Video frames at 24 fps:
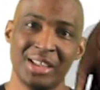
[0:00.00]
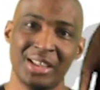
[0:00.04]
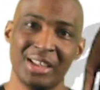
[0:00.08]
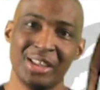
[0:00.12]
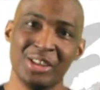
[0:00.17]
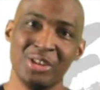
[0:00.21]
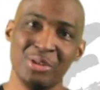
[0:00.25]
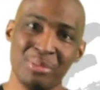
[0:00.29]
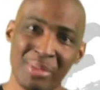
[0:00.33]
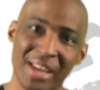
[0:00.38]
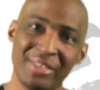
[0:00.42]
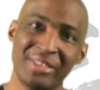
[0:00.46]

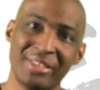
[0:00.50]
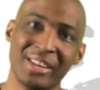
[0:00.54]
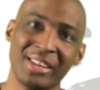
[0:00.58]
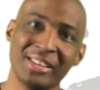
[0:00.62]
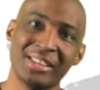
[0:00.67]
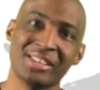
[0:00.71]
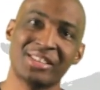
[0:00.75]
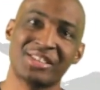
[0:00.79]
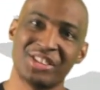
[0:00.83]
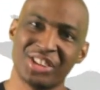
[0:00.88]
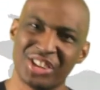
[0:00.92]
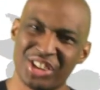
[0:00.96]
You may think
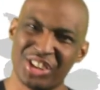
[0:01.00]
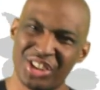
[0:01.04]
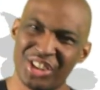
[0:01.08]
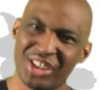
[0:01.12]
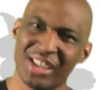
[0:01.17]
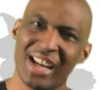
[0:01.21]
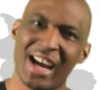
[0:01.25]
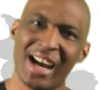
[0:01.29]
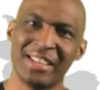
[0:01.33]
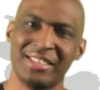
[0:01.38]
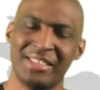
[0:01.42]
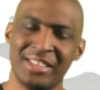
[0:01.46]
this is a good
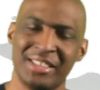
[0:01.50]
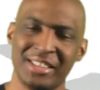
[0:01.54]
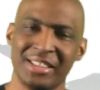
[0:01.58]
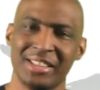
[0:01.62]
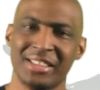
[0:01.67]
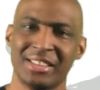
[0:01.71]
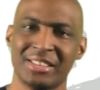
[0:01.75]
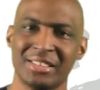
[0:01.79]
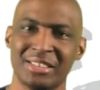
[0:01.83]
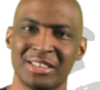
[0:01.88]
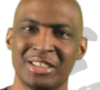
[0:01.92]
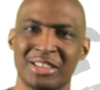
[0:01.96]

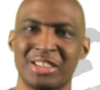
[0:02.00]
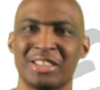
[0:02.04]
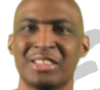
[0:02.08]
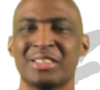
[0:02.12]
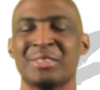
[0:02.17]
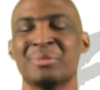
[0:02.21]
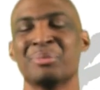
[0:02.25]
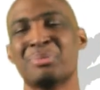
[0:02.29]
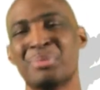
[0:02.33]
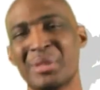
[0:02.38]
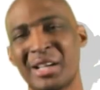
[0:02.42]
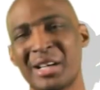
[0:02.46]
idea,
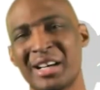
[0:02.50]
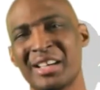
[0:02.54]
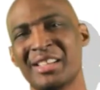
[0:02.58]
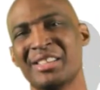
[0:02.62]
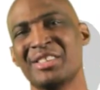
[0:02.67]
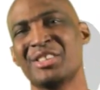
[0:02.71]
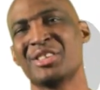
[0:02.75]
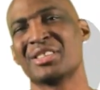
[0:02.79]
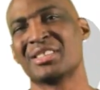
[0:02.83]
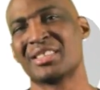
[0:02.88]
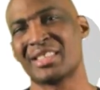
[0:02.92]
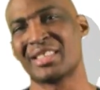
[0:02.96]

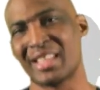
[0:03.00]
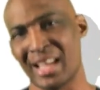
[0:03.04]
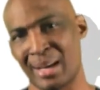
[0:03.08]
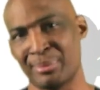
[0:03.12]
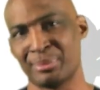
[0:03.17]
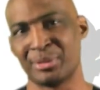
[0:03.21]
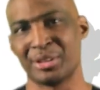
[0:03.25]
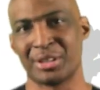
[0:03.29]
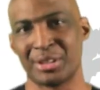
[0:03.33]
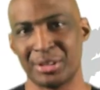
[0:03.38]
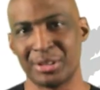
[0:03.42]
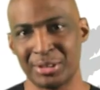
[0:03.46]
but you're
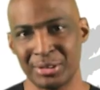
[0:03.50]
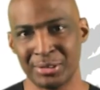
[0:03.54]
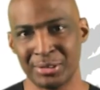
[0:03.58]
skeptical.